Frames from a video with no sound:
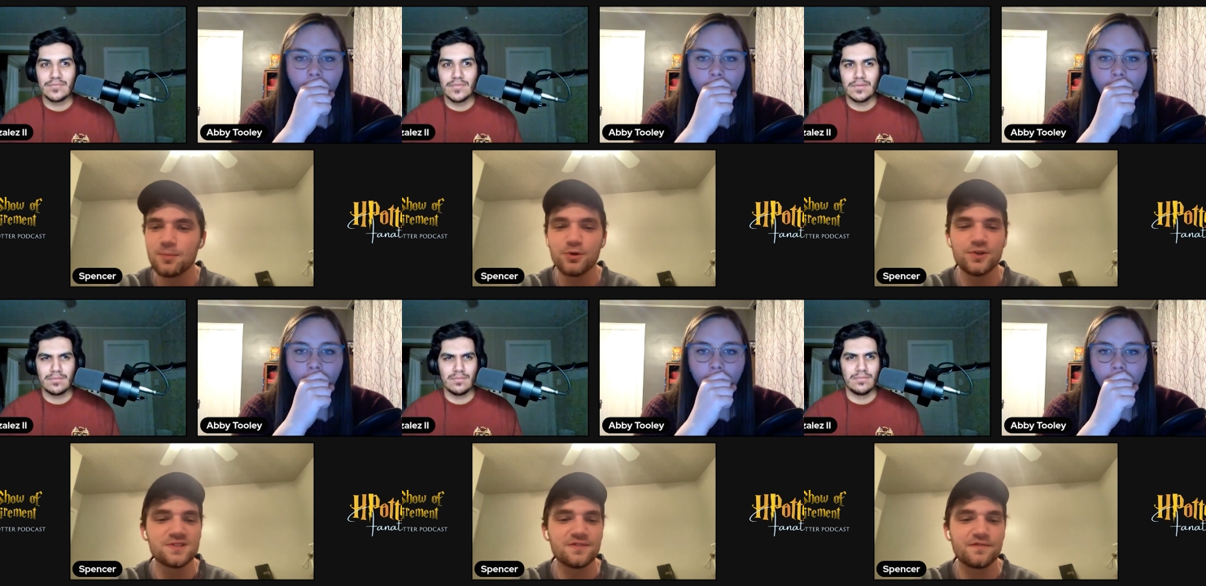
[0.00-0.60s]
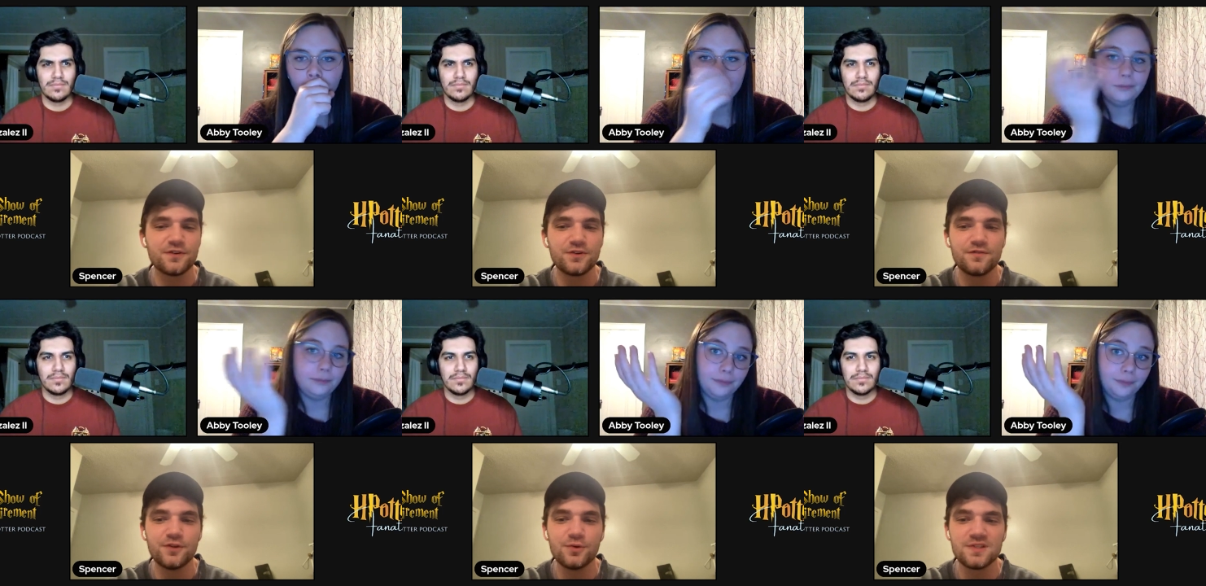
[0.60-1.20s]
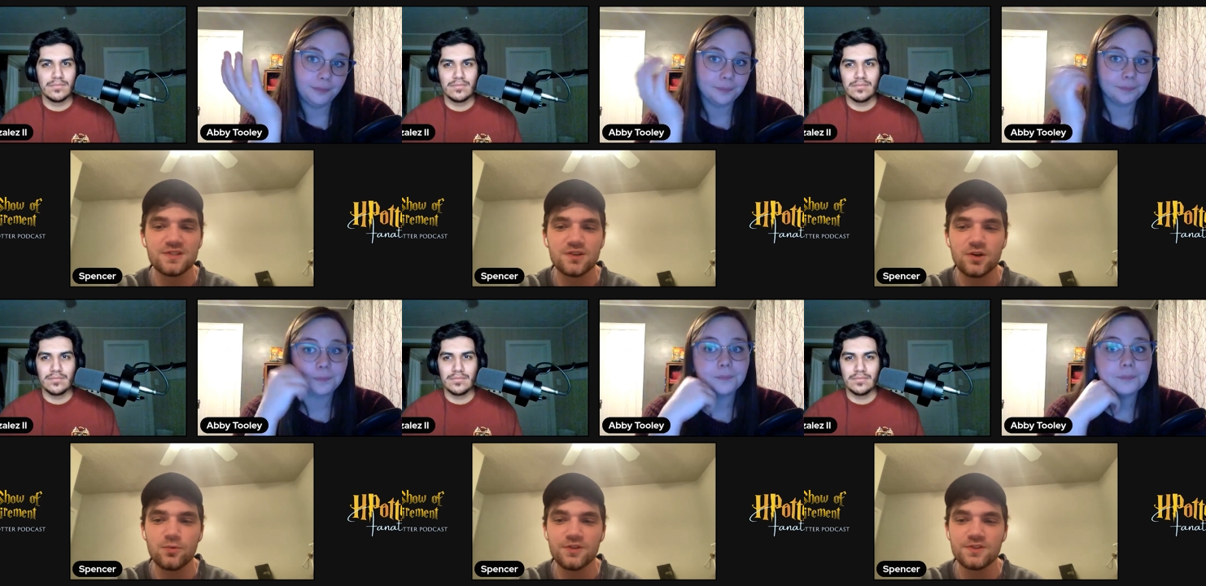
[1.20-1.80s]
Speaker 1: They produce the fewest
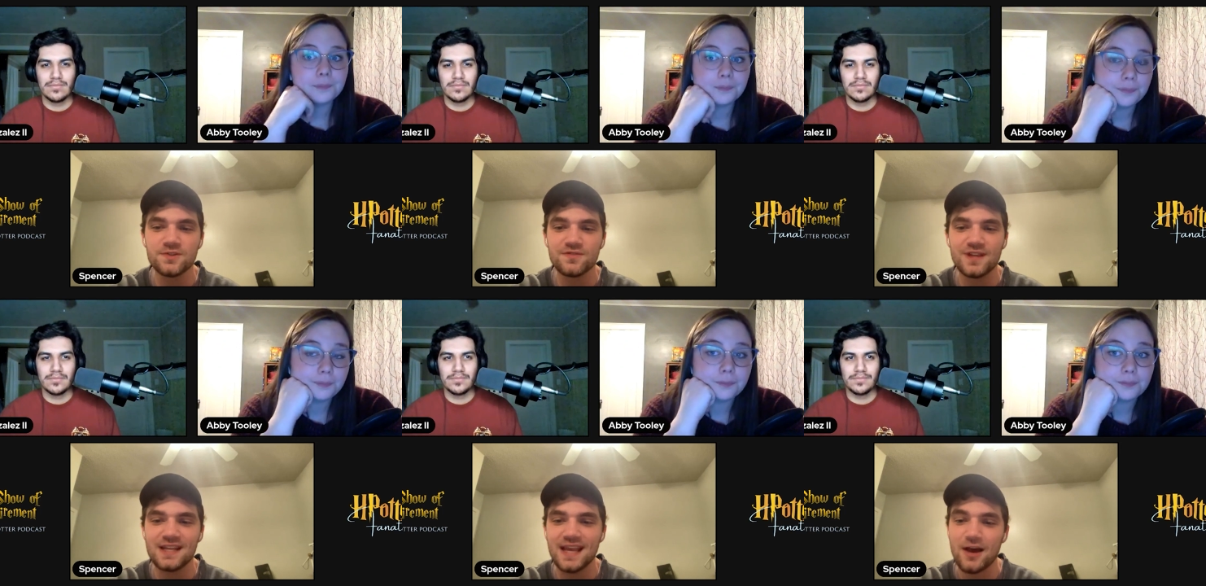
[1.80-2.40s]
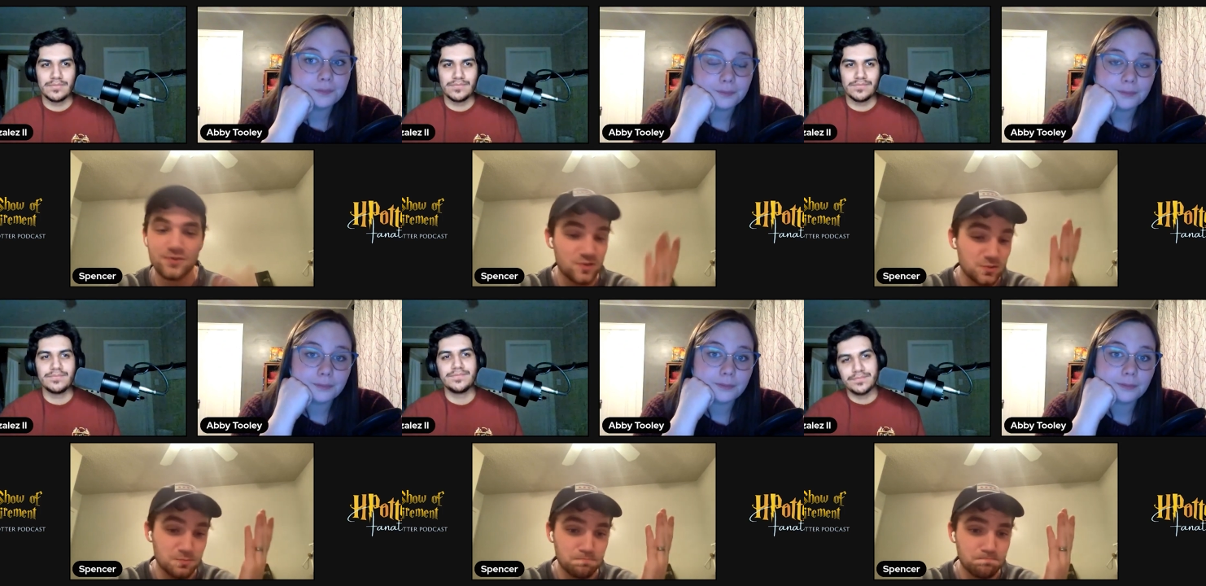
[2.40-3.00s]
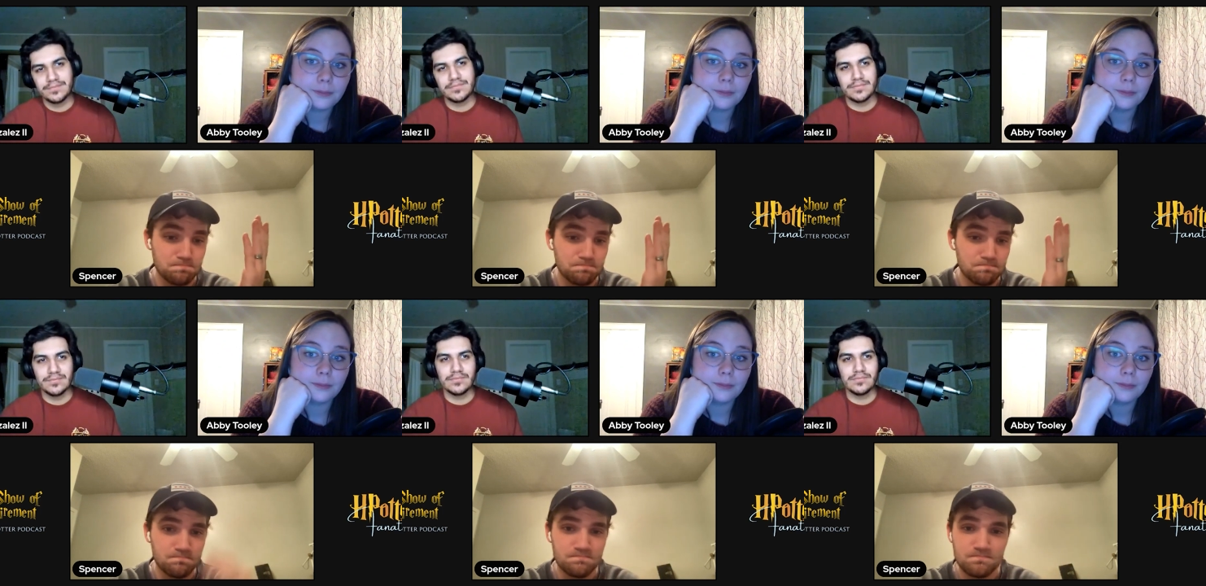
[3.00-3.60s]
dark wizards of any house.
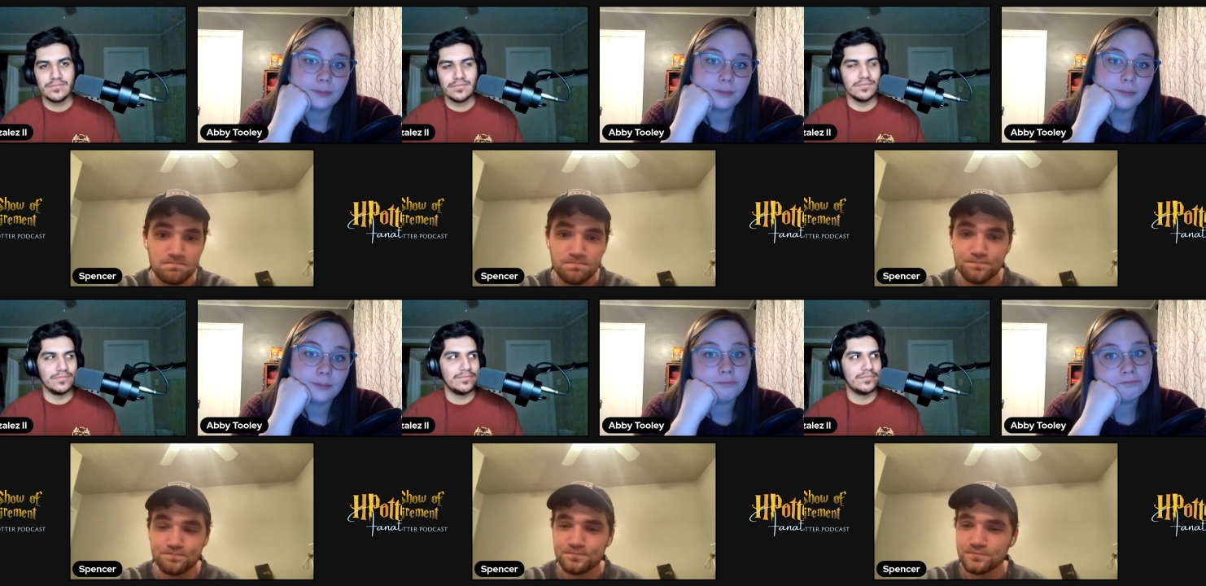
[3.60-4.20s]
Mm.